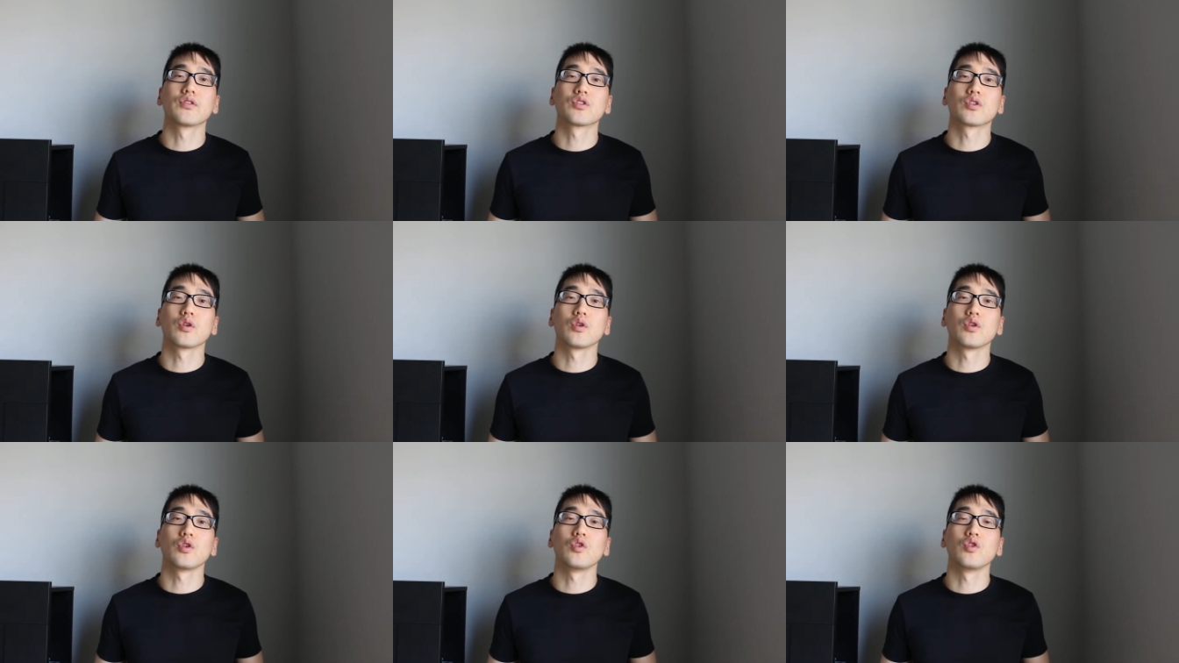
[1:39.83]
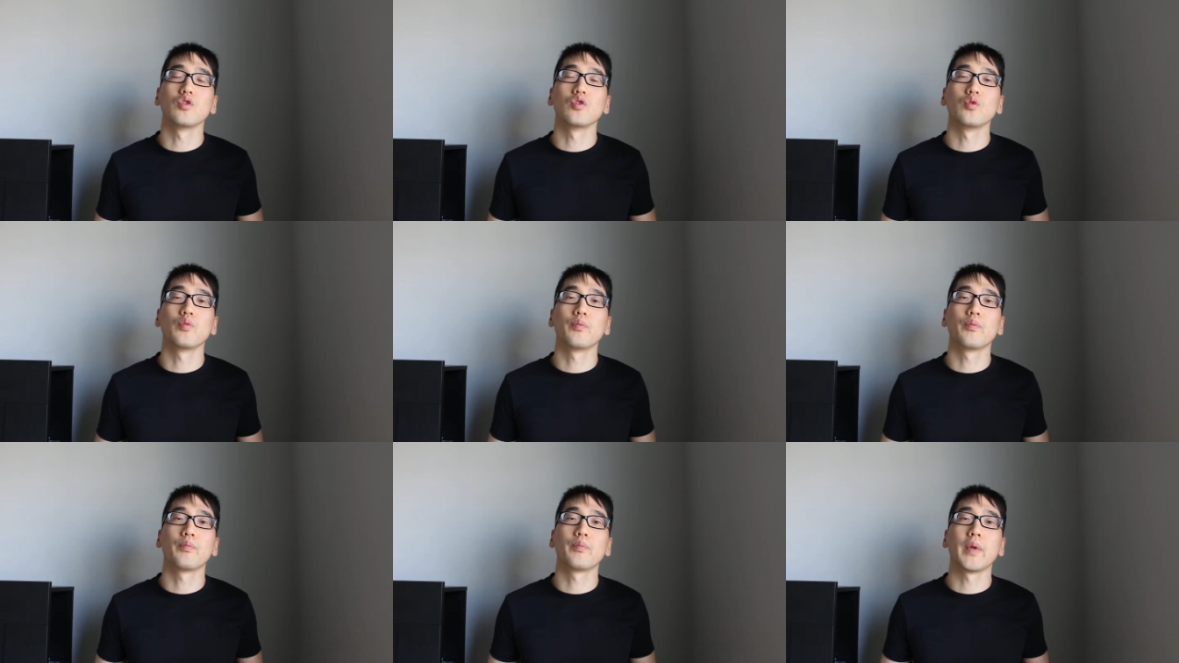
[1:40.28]
So
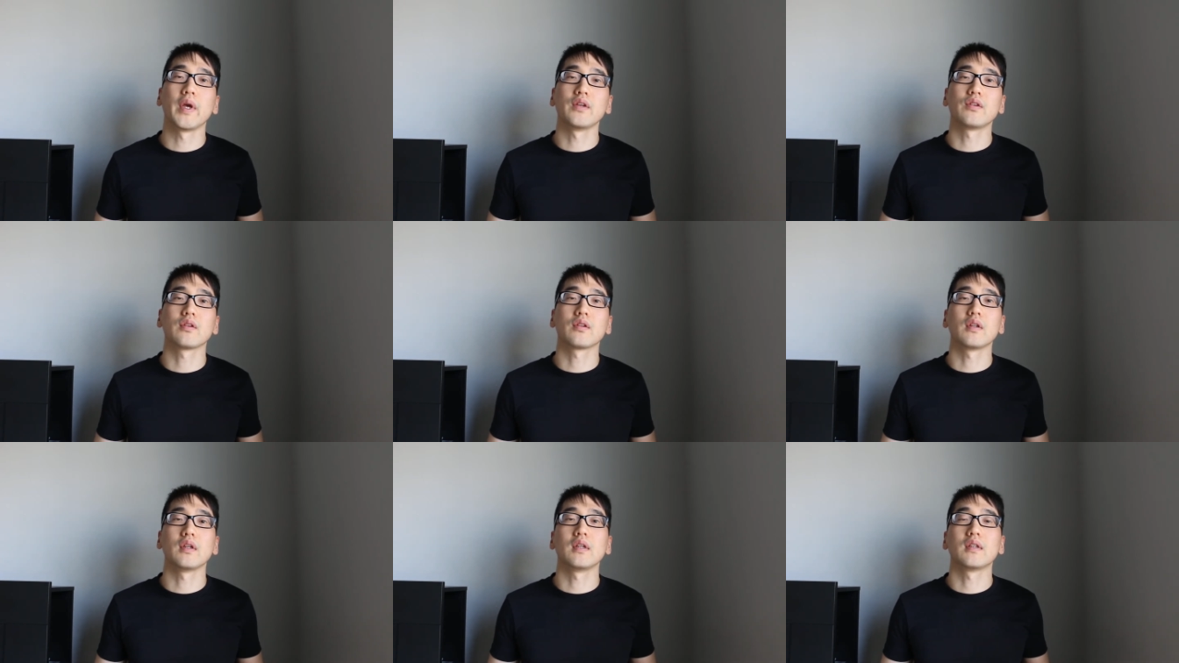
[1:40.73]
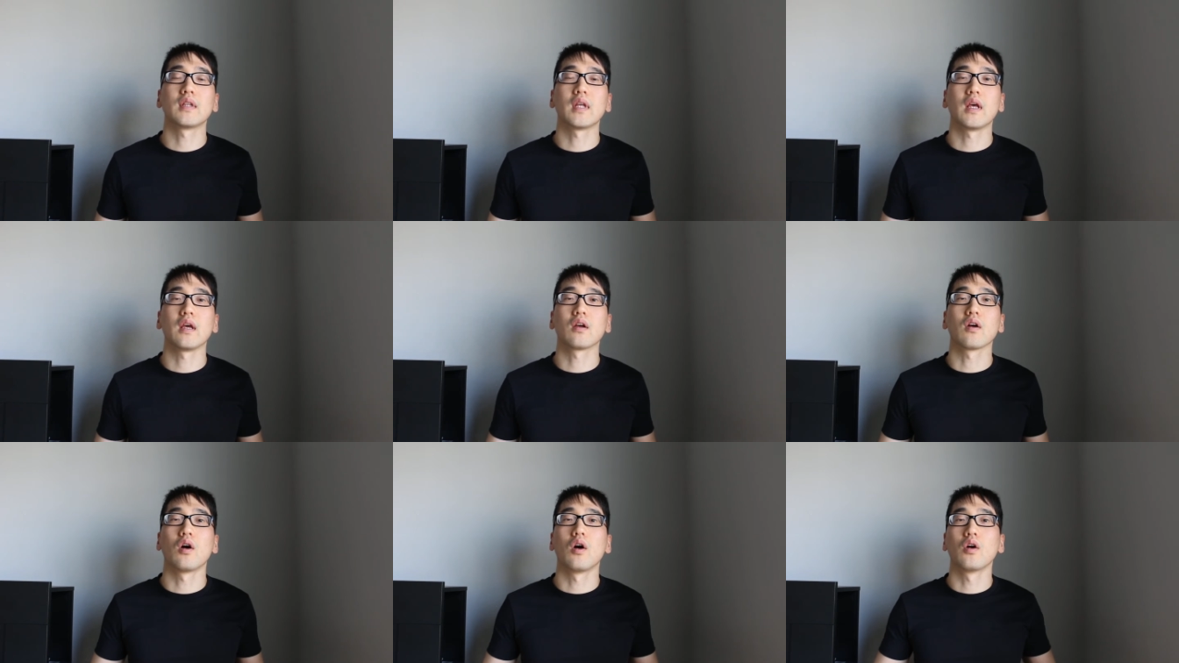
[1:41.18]
you basically
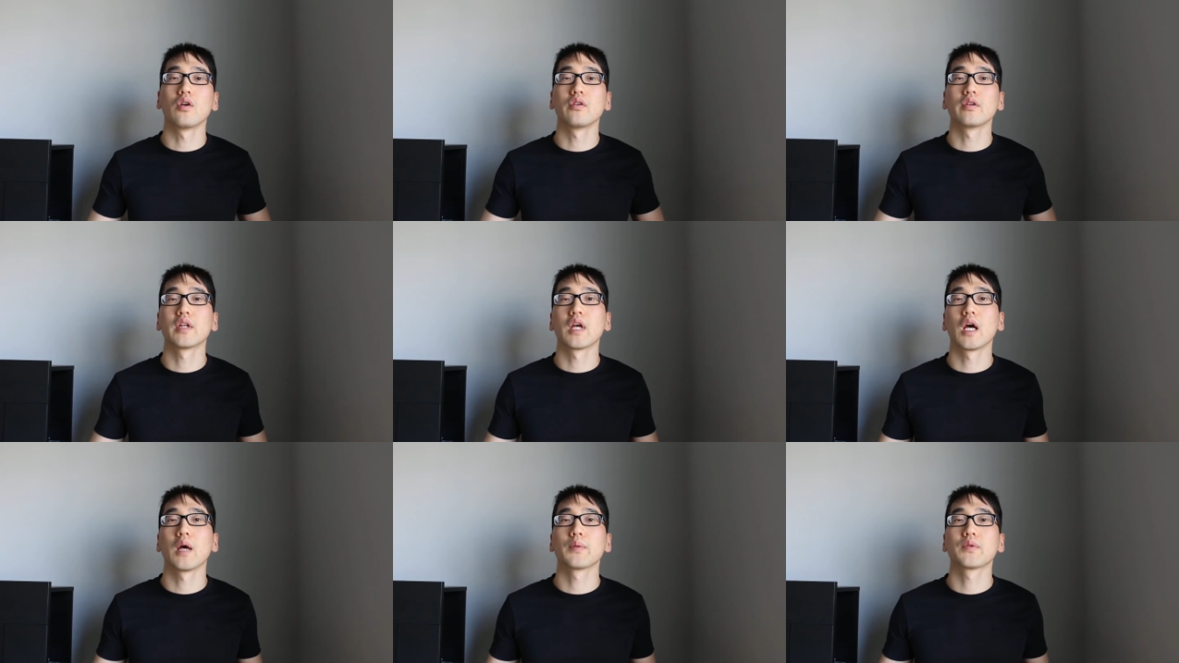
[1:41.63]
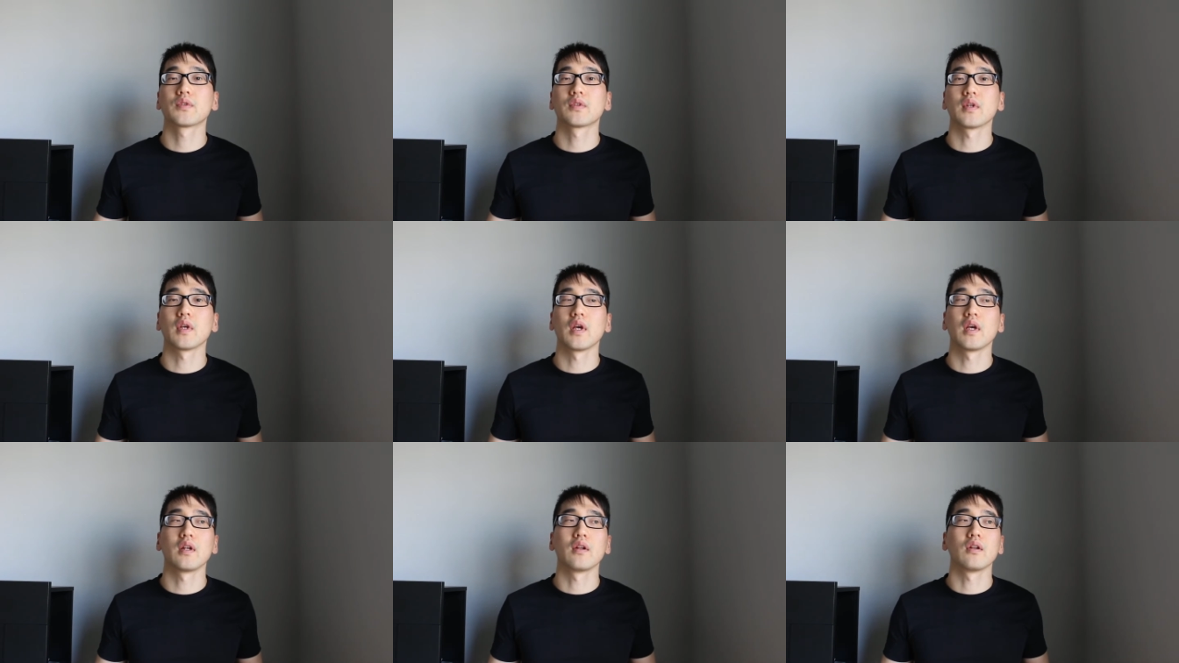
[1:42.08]
take all your
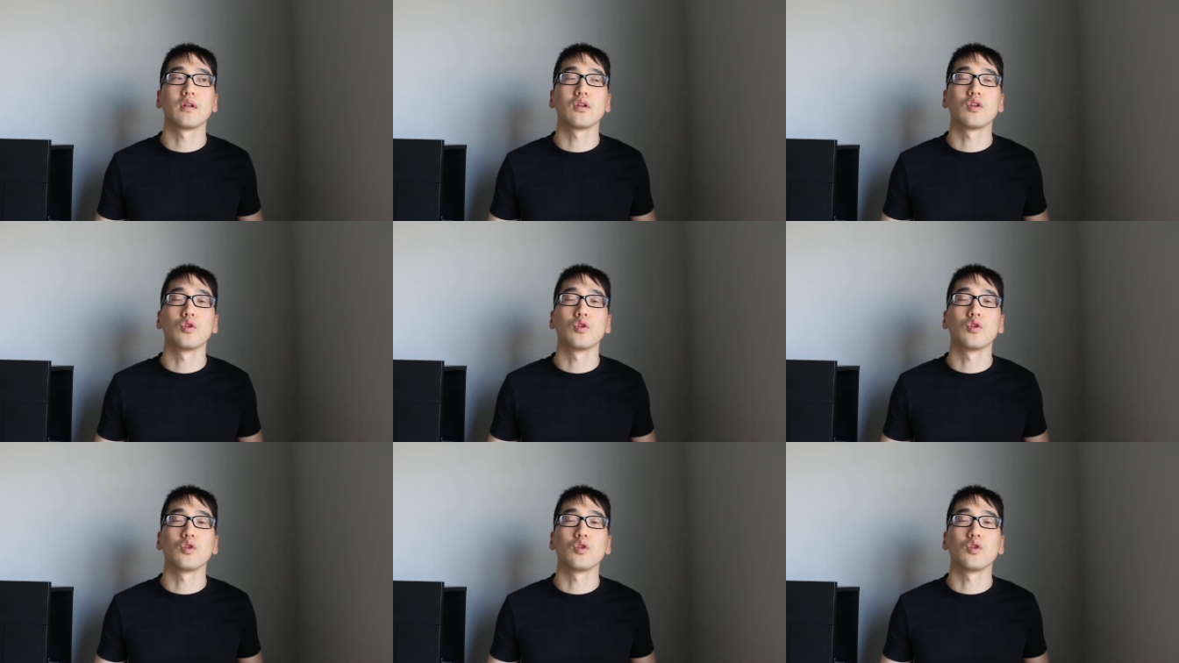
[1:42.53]
debts and